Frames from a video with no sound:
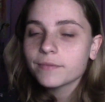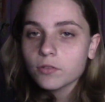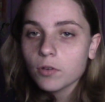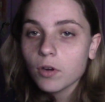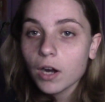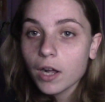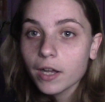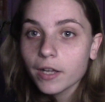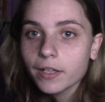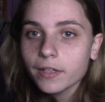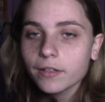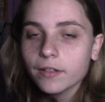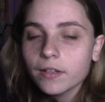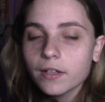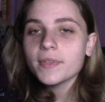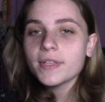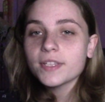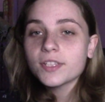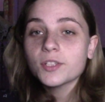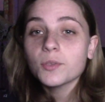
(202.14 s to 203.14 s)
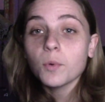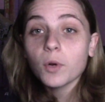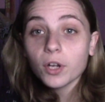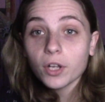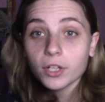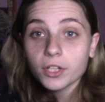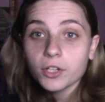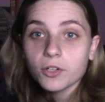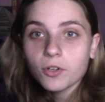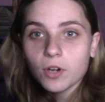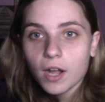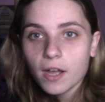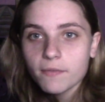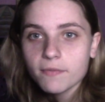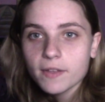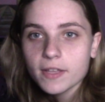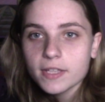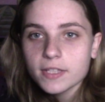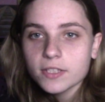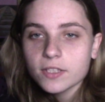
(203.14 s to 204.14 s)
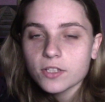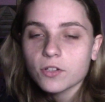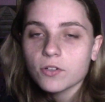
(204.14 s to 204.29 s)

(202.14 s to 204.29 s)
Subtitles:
crying is to work on your cry face.